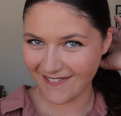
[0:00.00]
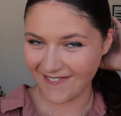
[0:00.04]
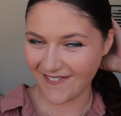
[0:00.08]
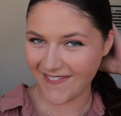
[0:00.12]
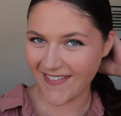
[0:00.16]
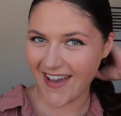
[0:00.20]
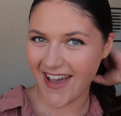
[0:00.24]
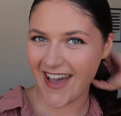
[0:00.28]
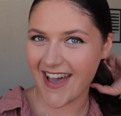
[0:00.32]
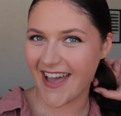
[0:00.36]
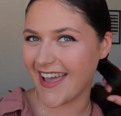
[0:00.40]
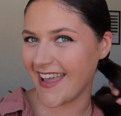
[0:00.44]

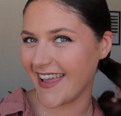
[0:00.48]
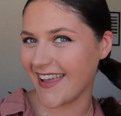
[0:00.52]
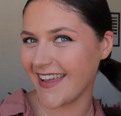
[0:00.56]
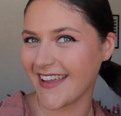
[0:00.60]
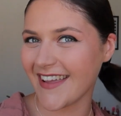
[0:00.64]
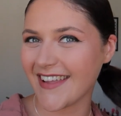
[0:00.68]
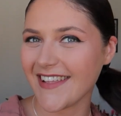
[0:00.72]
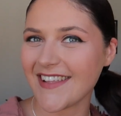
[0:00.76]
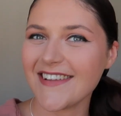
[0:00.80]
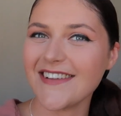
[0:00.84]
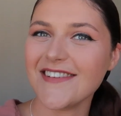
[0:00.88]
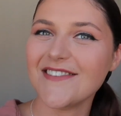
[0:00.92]
Bye.
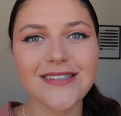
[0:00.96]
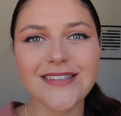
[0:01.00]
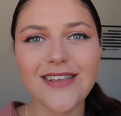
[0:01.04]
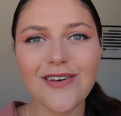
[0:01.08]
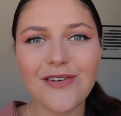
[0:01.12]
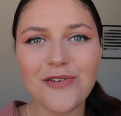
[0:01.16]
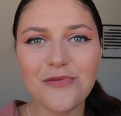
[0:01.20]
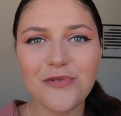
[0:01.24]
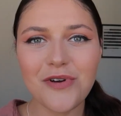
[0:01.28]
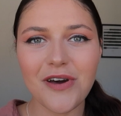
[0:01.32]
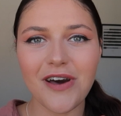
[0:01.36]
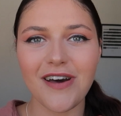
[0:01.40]

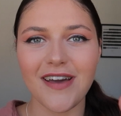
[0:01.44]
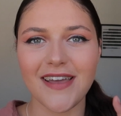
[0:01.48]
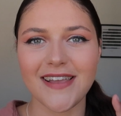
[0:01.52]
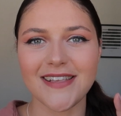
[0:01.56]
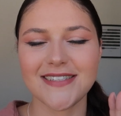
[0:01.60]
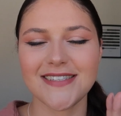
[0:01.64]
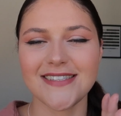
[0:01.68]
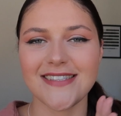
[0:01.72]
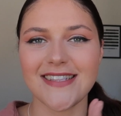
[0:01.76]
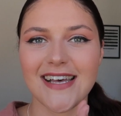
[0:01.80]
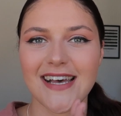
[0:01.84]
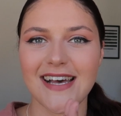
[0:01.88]
So
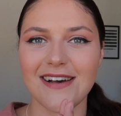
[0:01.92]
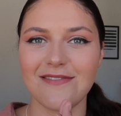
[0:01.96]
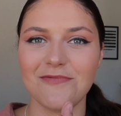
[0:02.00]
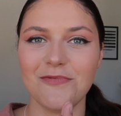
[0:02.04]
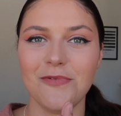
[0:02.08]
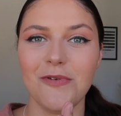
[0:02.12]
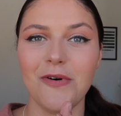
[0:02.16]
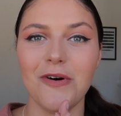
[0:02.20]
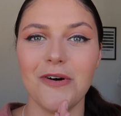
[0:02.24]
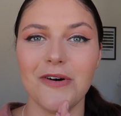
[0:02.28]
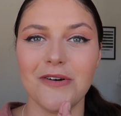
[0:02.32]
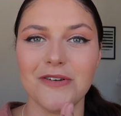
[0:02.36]
guys, that
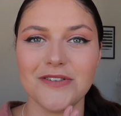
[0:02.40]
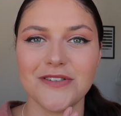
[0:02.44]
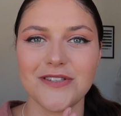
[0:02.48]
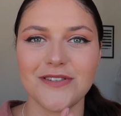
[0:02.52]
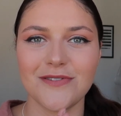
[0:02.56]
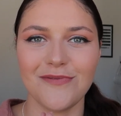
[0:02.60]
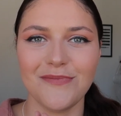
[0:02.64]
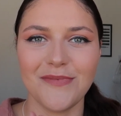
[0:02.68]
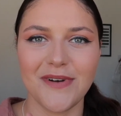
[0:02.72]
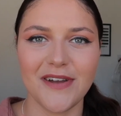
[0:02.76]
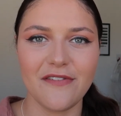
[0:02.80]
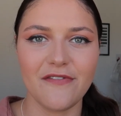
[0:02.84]

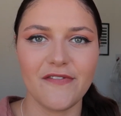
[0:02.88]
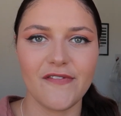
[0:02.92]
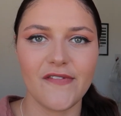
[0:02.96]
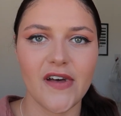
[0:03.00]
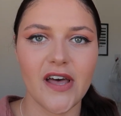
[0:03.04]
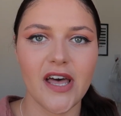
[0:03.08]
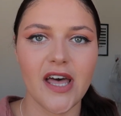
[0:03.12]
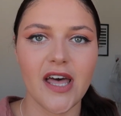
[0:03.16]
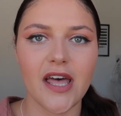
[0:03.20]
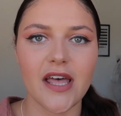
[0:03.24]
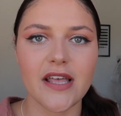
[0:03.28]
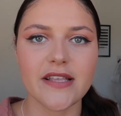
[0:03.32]
was my
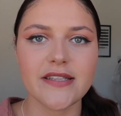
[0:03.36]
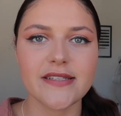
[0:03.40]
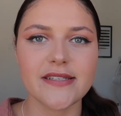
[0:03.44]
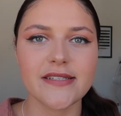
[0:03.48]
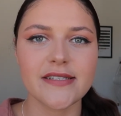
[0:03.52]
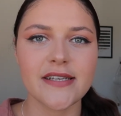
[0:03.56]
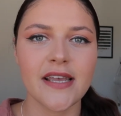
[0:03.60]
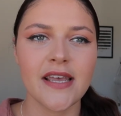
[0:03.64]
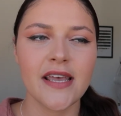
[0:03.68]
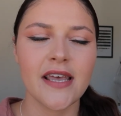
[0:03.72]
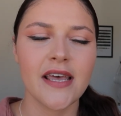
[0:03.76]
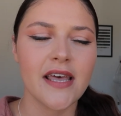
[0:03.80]

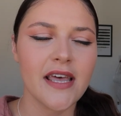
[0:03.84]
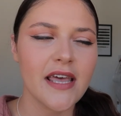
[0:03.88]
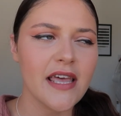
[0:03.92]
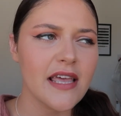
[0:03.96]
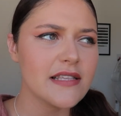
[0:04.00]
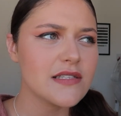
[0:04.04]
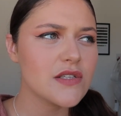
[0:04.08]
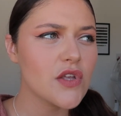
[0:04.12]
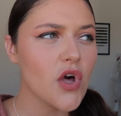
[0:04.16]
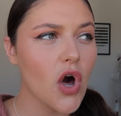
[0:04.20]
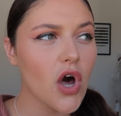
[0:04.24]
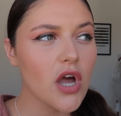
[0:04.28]
first,
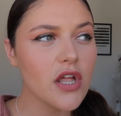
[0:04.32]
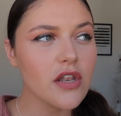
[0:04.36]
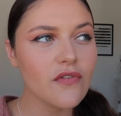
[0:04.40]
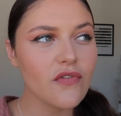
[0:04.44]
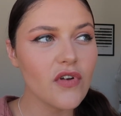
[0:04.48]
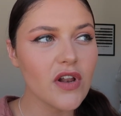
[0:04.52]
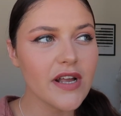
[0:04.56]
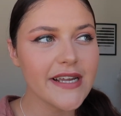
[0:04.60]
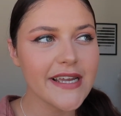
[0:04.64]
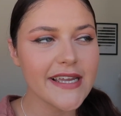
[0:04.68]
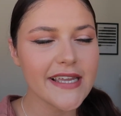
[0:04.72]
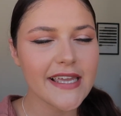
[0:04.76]
it's kind
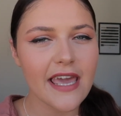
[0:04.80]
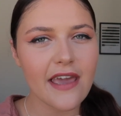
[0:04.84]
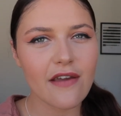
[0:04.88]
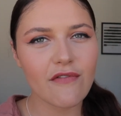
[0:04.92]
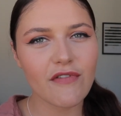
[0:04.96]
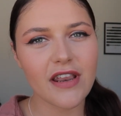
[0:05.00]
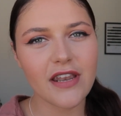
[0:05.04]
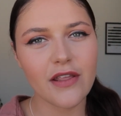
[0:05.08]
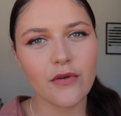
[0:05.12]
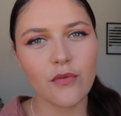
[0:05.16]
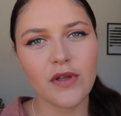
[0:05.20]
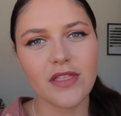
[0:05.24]
of like a get
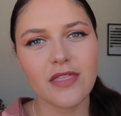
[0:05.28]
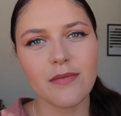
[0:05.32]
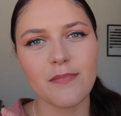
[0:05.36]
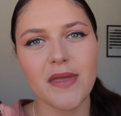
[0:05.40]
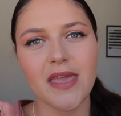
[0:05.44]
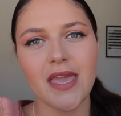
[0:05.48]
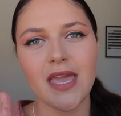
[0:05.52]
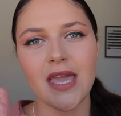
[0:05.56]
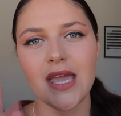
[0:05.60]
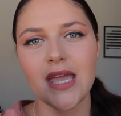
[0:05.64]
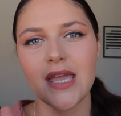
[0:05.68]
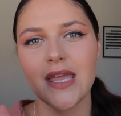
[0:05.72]
ready with
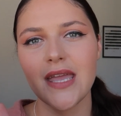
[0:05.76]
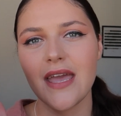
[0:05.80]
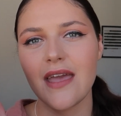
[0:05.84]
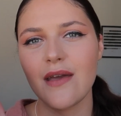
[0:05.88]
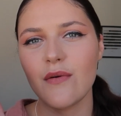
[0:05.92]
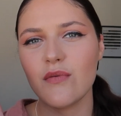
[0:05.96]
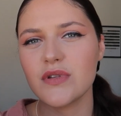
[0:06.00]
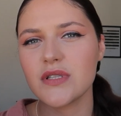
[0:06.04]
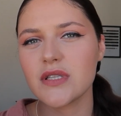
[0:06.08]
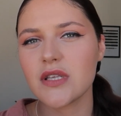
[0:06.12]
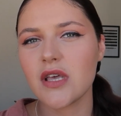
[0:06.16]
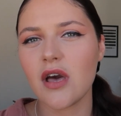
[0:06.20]
me.
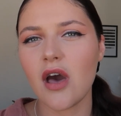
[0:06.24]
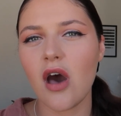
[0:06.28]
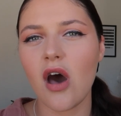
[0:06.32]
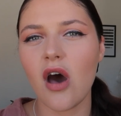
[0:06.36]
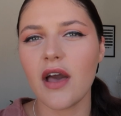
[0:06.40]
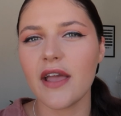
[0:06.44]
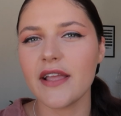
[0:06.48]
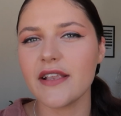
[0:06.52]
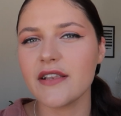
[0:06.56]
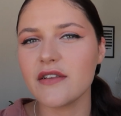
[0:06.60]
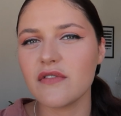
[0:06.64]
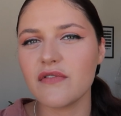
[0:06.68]
It was
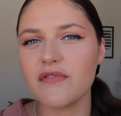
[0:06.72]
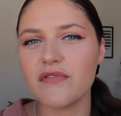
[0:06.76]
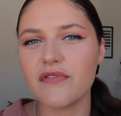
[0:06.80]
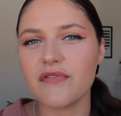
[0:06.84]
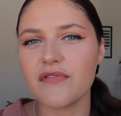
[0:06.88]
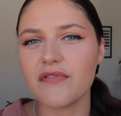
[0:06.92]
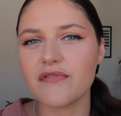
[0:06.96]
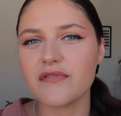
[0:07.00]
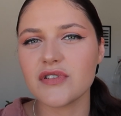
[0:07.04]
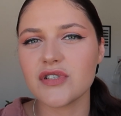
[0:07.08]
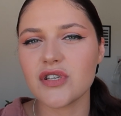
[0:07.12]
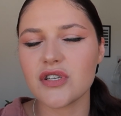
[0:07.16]
kind
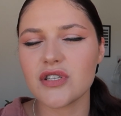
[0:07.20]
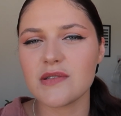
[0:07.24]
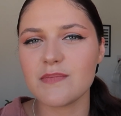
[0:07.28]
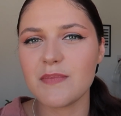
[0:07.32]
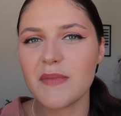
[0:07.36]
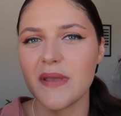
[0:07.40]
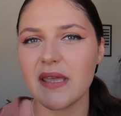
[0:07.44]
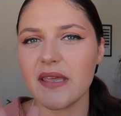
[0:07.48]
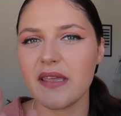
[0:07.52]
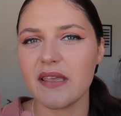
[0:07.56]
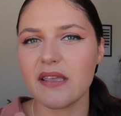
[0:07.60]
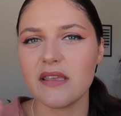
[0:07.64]
of just
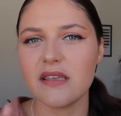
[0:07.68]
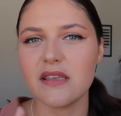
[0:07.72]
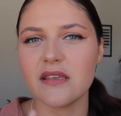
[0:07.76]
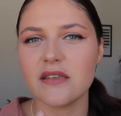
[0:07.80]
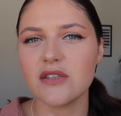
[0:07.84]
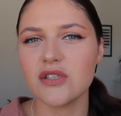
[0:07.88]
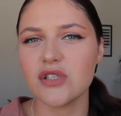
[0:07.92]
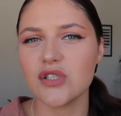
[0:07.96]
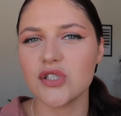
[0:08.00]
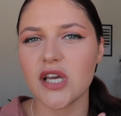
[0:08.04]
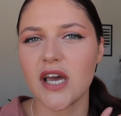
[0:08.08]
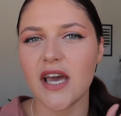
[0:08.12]

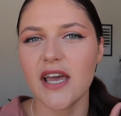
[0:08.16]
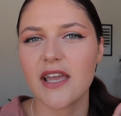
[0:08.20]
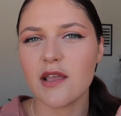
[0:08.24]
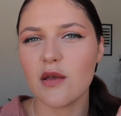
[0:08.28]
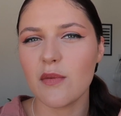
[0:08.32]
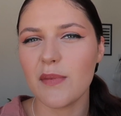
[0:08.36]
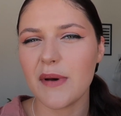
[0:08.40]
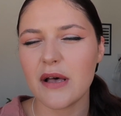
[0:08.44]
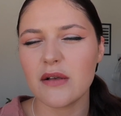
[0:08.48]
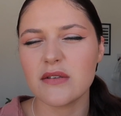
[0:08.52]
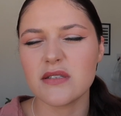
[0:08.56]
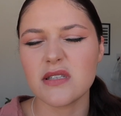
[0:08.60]
me chatting
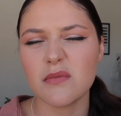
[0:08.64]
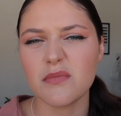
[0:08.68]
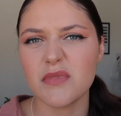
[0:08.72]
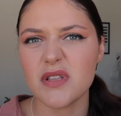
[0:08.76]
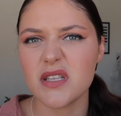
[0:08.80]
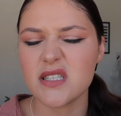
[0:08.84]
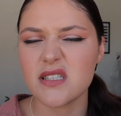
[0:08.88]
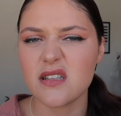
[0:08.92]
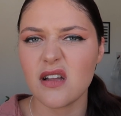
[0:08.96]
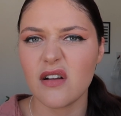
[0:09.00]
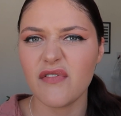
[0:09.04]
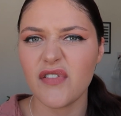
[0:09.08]
about some of
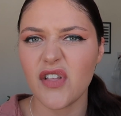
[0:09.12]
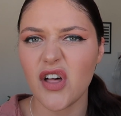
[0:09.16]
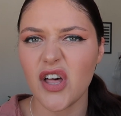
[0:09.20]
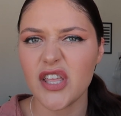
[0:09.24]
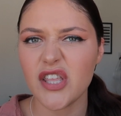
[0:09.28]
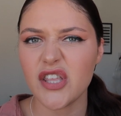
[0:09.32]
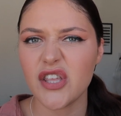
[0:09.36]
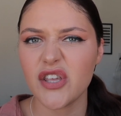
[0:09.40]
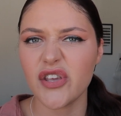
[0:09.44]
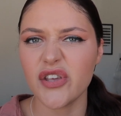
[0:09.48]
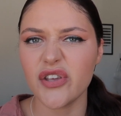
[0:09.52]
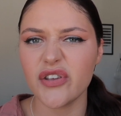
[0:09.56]
the stuff that I
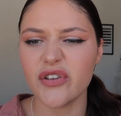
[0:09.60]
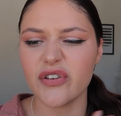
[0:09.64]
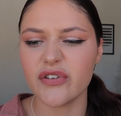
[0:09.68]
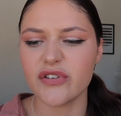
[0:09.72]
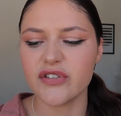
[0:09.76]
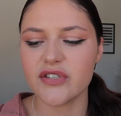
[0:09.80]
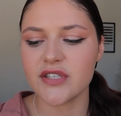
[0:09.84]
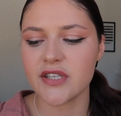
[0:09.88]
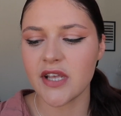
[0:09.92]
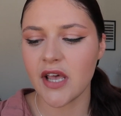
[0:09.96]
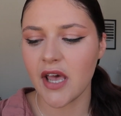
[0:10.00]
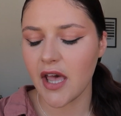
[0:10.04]

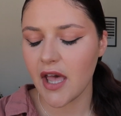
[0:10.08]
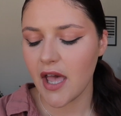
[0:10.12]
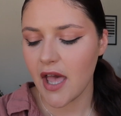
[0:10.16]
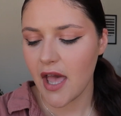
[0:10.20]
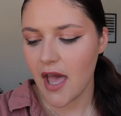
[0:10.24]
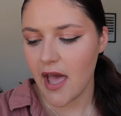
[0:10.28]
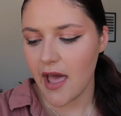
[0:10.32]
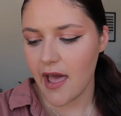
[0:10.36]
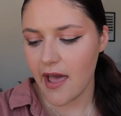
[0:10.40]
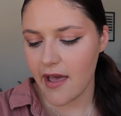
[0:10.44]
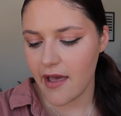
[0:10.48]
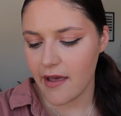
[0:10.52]
use.
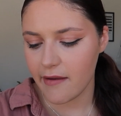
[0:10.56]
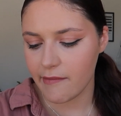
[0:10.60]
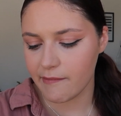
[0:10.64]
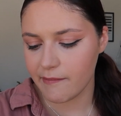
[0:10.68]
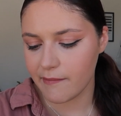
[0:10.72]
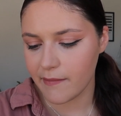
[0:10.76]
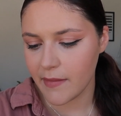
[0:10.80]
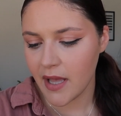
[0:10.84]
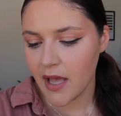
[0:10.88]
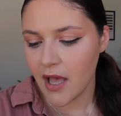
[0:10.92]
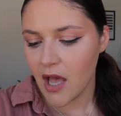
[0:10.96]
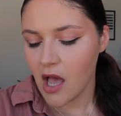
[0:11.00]

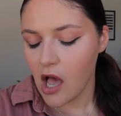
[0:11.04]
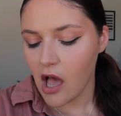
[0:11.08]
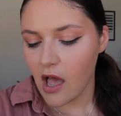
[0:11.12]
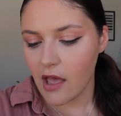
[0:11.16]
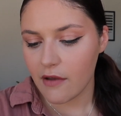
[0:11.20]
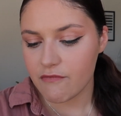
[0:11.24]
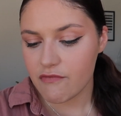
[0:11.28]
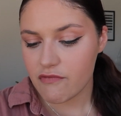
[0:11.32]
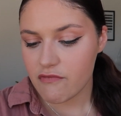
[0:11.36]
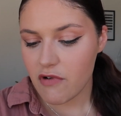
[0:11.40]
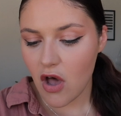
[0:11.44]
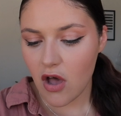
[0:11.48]

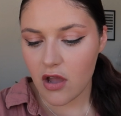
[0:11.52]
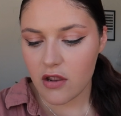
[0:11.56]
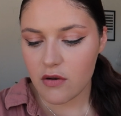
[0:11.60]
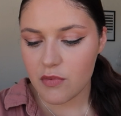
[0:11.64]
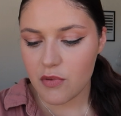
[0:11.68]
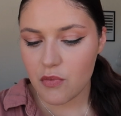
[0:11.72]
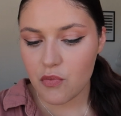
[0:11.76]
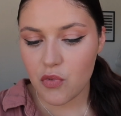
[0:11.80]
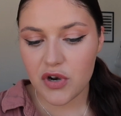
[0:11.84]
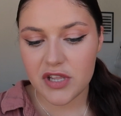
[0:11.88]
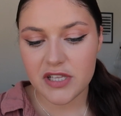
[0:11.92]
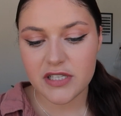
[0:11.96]
I've kind of
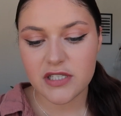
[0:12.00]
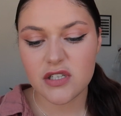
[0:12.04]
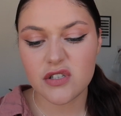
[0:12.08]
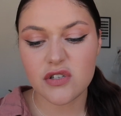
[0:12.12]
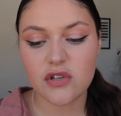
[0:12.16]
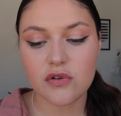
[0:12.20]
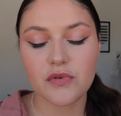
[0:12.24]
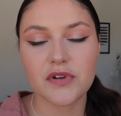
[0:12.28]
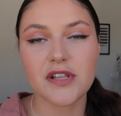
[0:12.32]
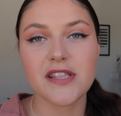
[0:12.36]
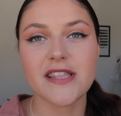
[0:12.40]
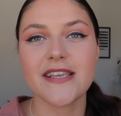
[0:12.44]
been wanting to
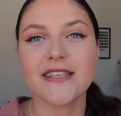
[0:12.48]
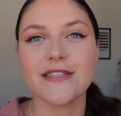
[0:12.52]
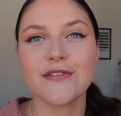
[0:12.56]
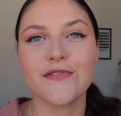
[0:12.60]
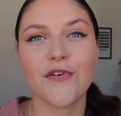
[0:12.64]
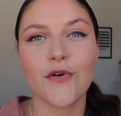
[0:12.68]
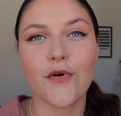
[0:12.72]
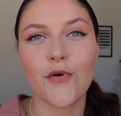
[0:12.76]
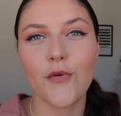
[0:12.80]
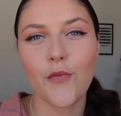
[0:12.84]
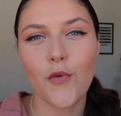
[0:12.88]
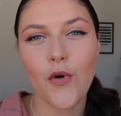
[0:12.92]
do one of these
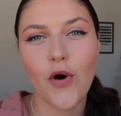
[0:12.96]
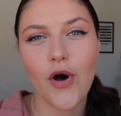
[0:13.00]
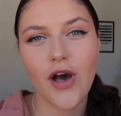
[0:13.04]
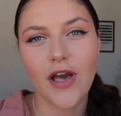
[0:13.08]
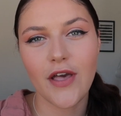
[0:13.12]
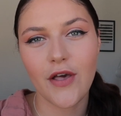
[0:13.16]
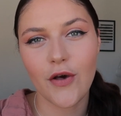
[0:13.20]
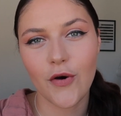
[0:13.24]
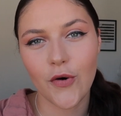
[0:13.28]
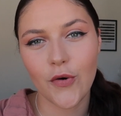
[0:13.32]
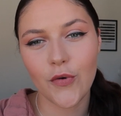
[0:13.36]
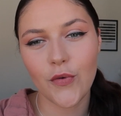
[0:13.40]
for a
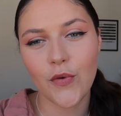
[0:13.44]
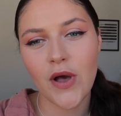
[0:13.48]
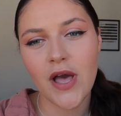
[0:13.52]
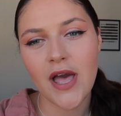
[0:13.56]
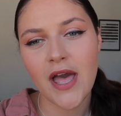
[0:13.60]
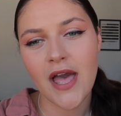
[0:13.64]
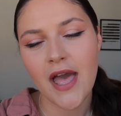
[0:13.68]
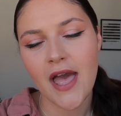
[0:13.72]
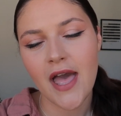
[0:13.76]
while,